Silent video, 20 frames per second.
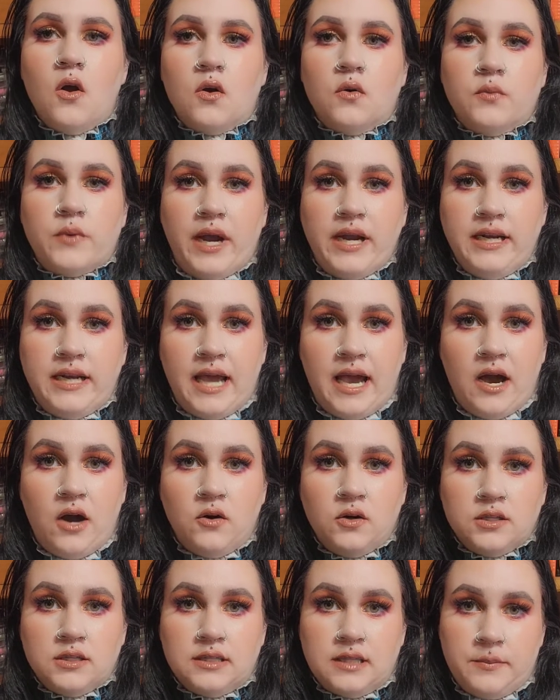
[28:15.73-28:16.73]
right
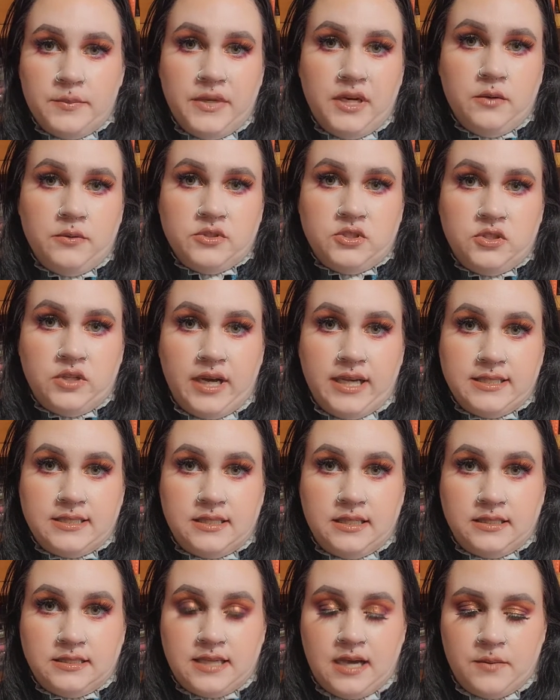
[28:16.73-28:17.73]
now. Let me know what you guys
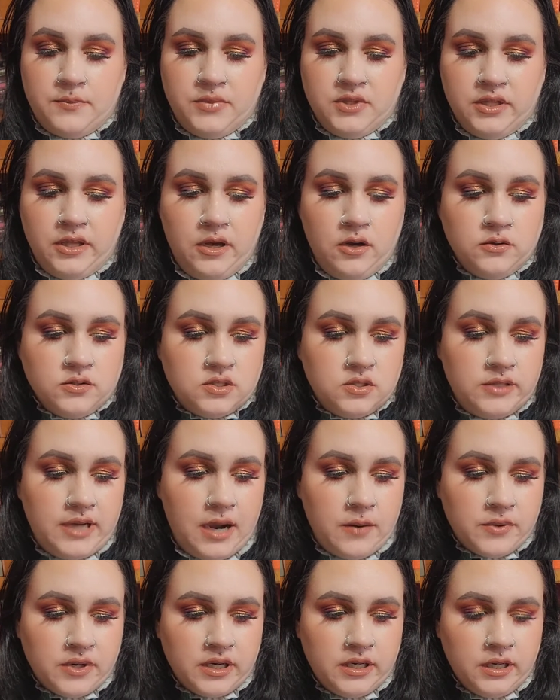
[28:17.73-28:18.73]
think down below. So
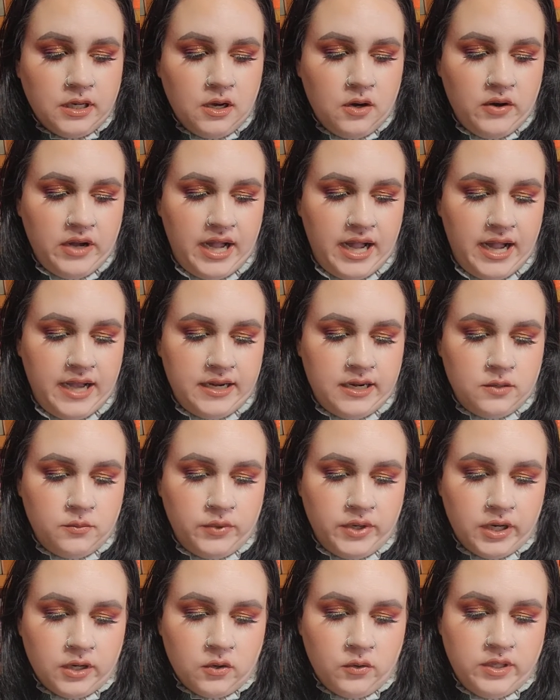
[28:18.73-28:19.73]
now we're going to go ahead and
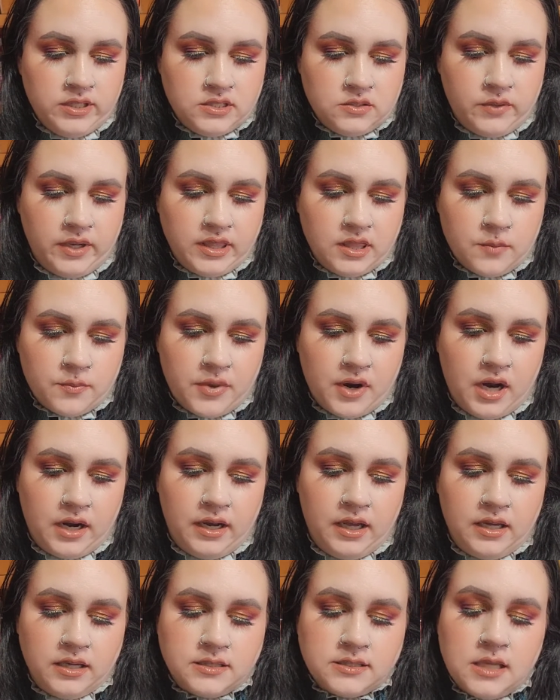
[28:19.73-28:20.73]
we are going to rank the
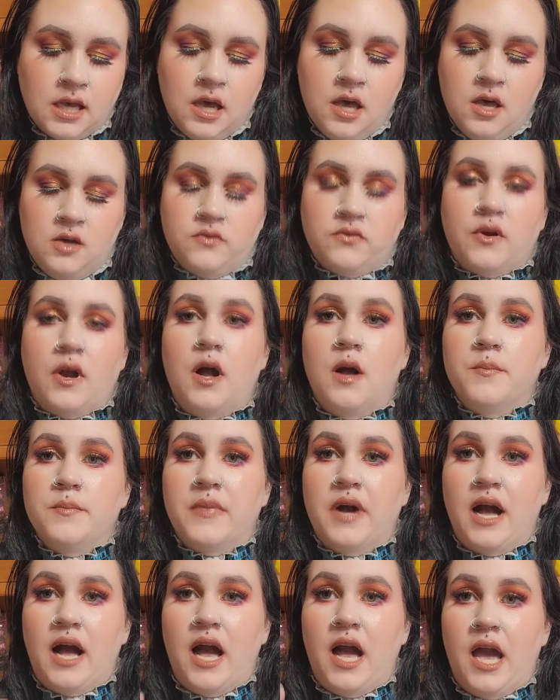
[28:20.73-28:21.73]
products from
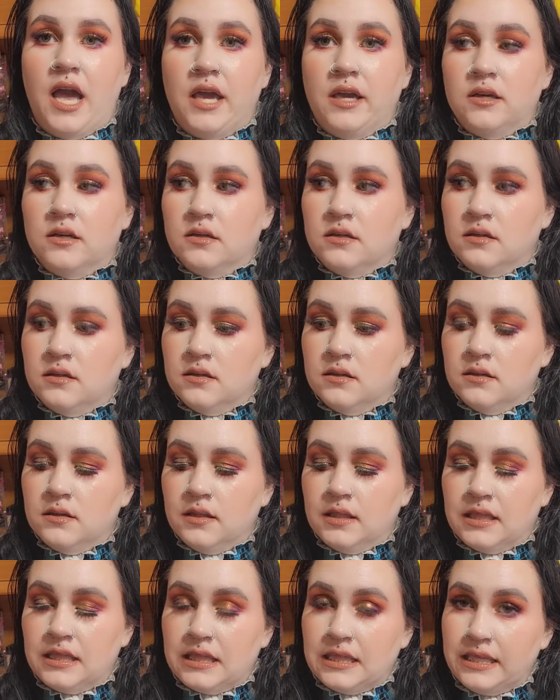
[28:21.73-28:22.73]
my
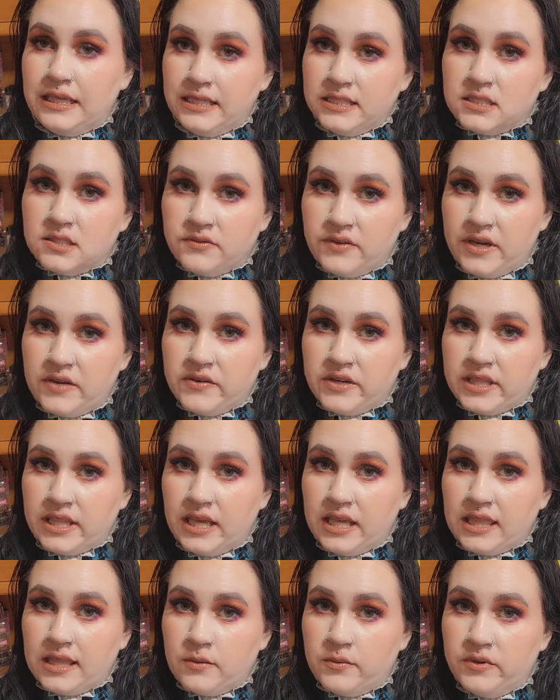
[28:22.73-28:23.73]
least favorite
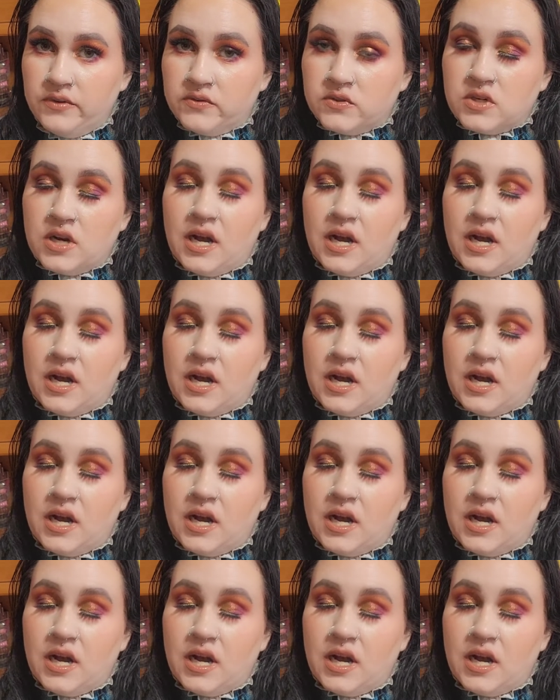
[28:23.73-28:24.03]
thing that we've